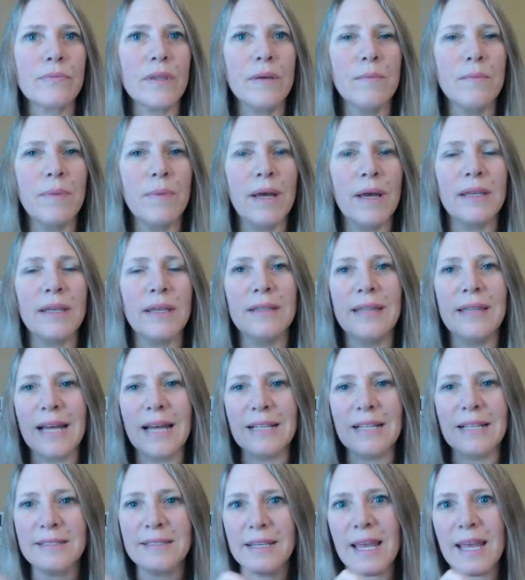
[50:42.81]
But
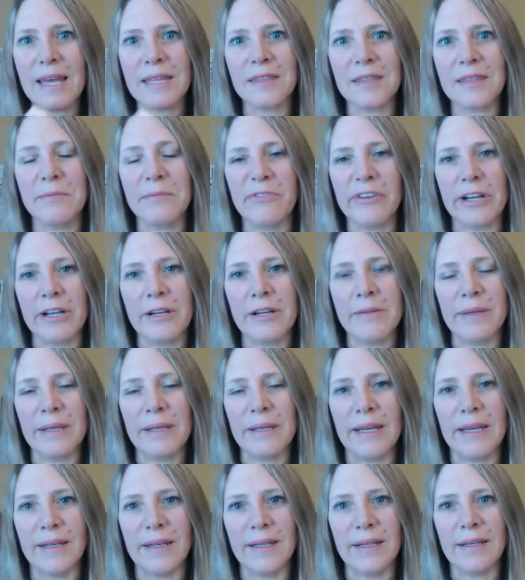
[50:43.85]
that's like at the very
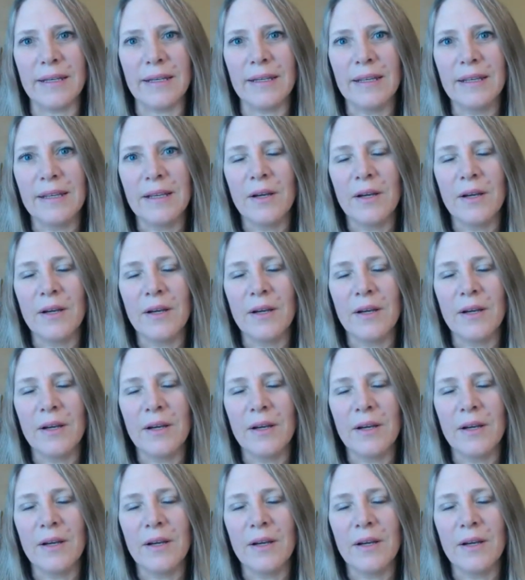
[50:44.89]
beginning.